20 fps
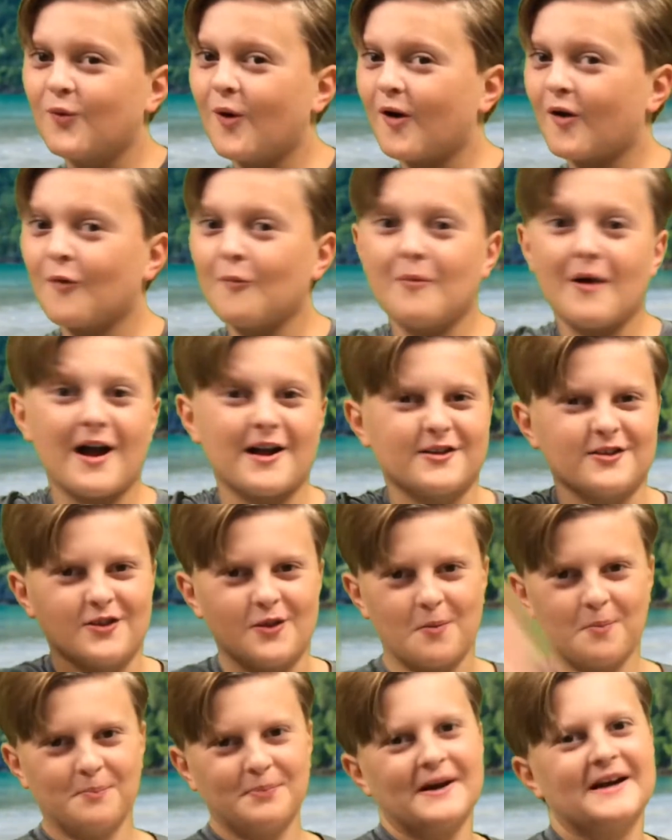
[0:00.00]
welcome back to
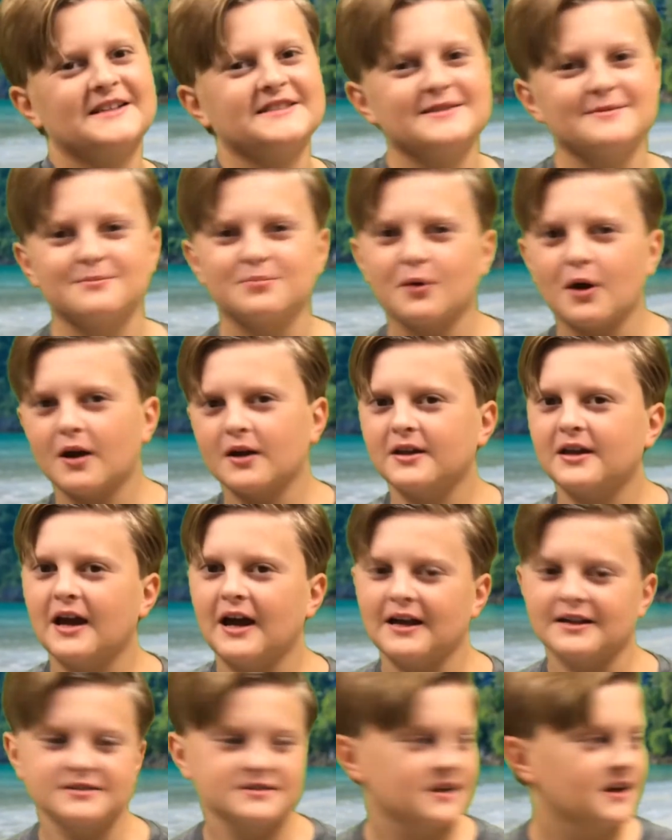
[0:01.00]
the Bison
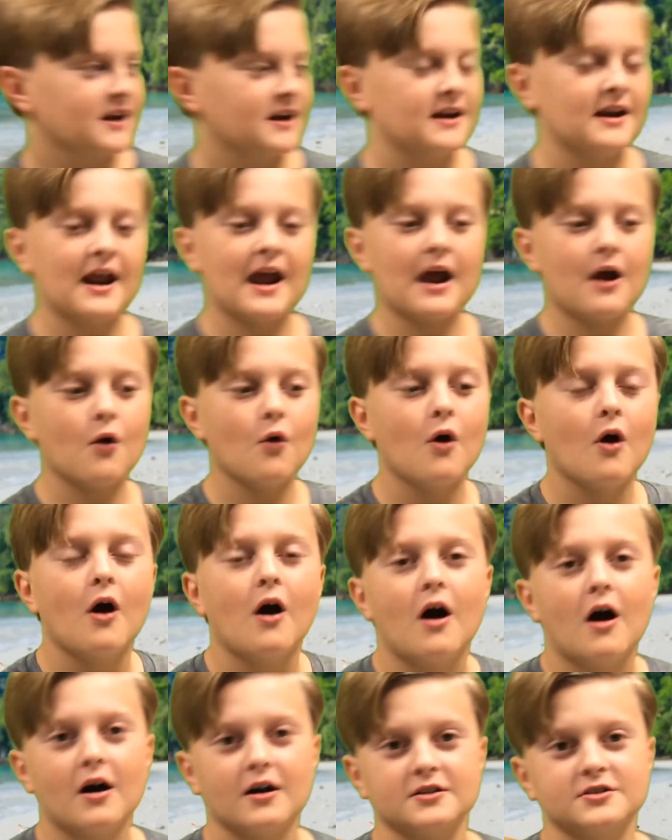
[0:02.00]
Broadcast. Now,
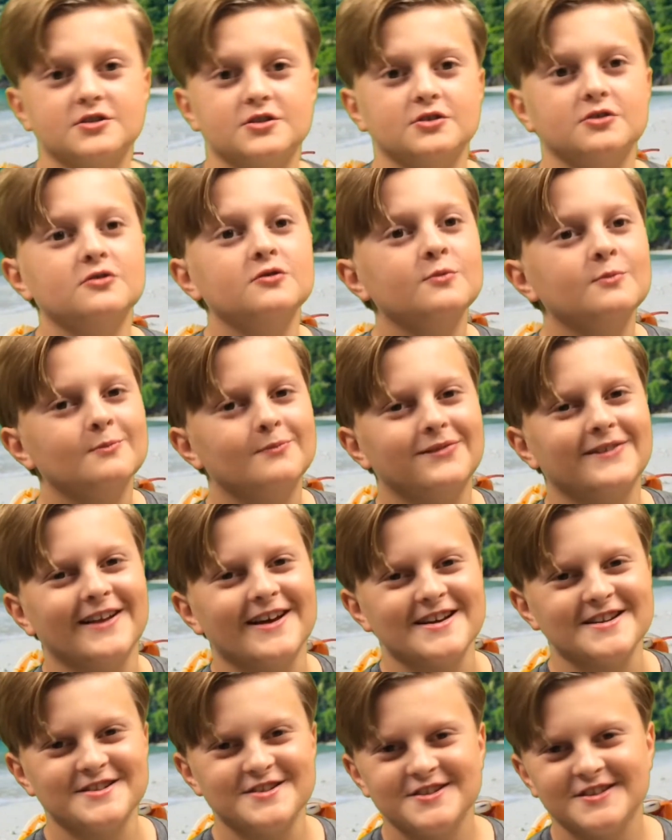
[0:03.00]
on to
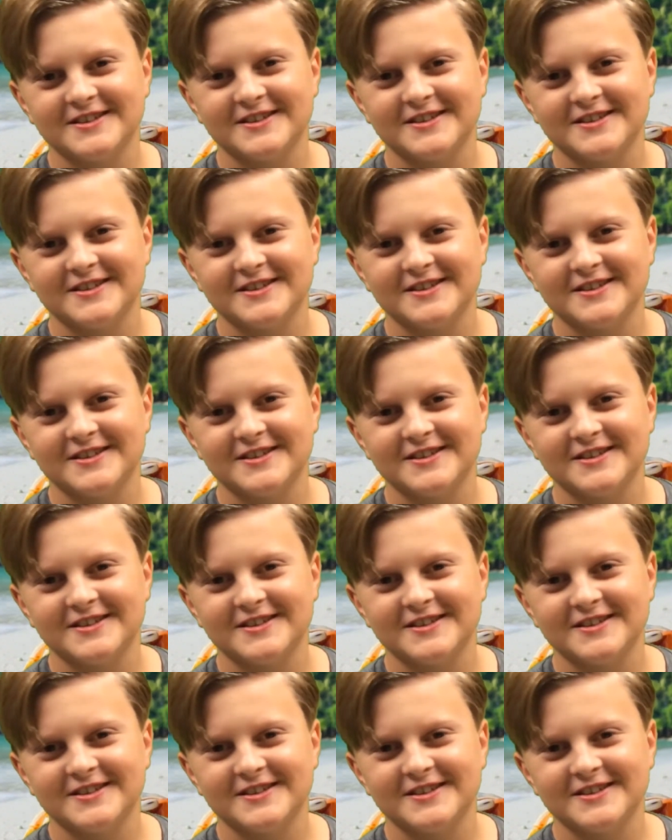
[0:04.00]
Pledge.